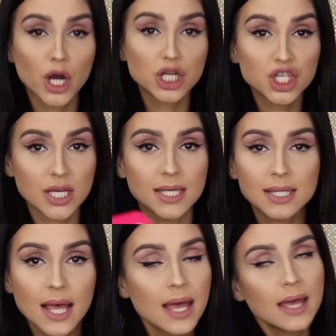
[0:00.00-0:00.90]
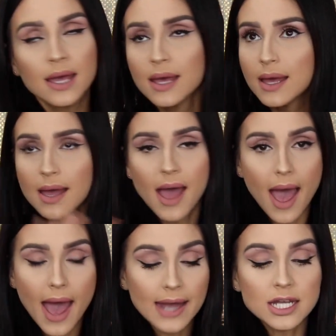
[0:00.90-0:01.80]
purchase
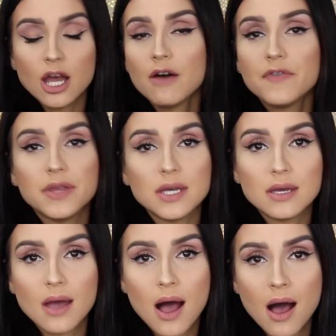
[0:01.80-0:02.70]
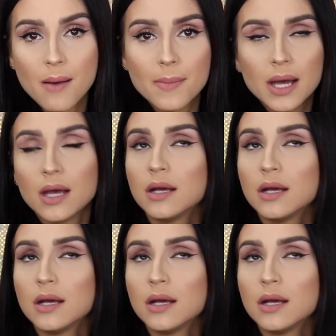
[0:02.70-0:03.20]
any of the, um,